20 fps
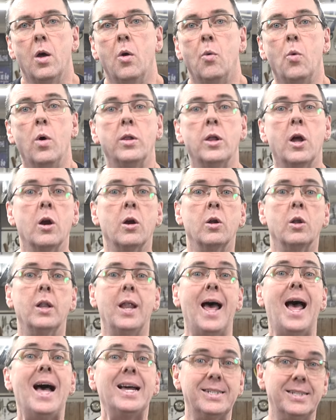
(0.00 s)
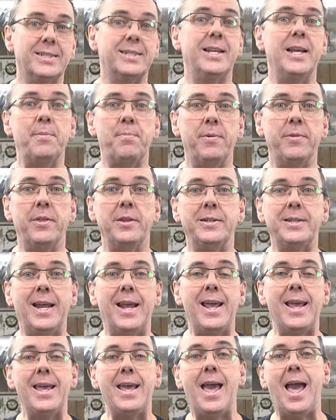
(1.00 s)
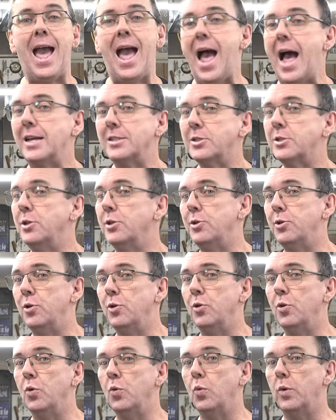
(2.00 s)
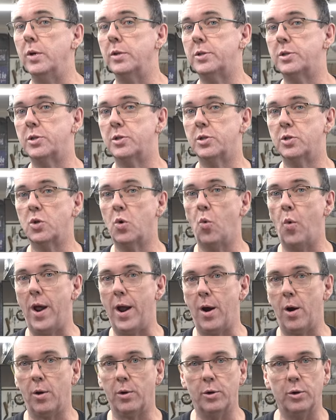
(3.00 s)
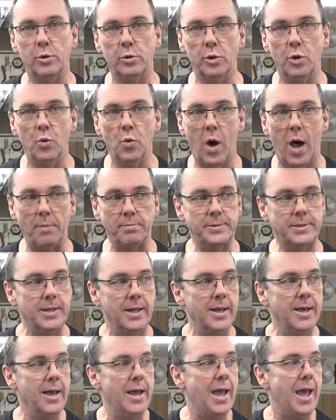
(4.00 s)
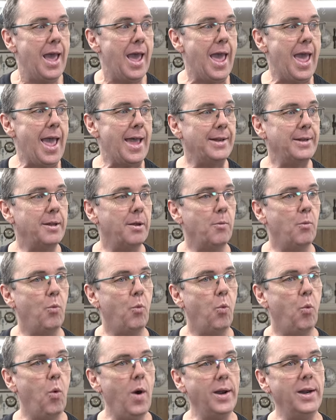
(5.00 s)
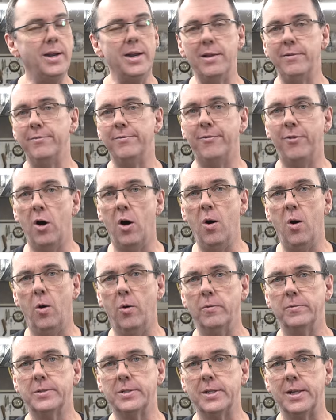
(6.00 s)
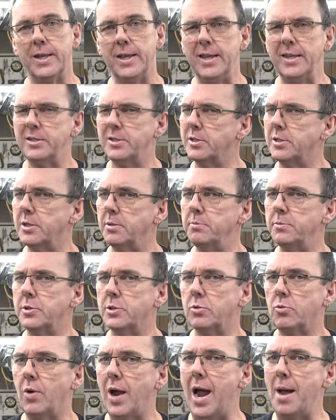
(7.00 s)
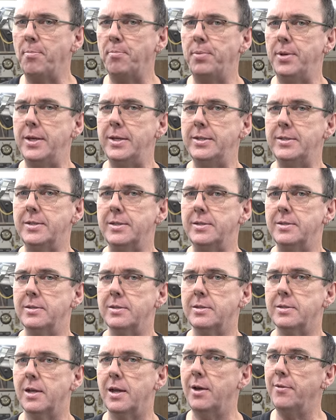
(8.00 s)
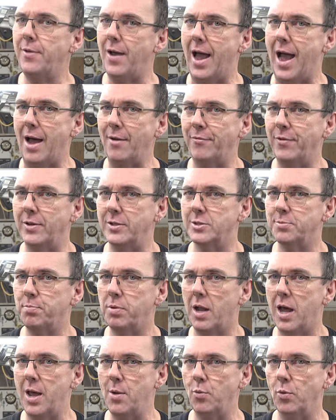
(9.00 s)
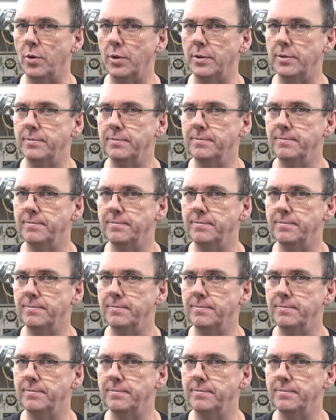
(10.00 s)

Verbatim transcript: Well, our last tip of the day has to do with square glue-ups. And what it involves is some scrap pieces of half-inch plywood.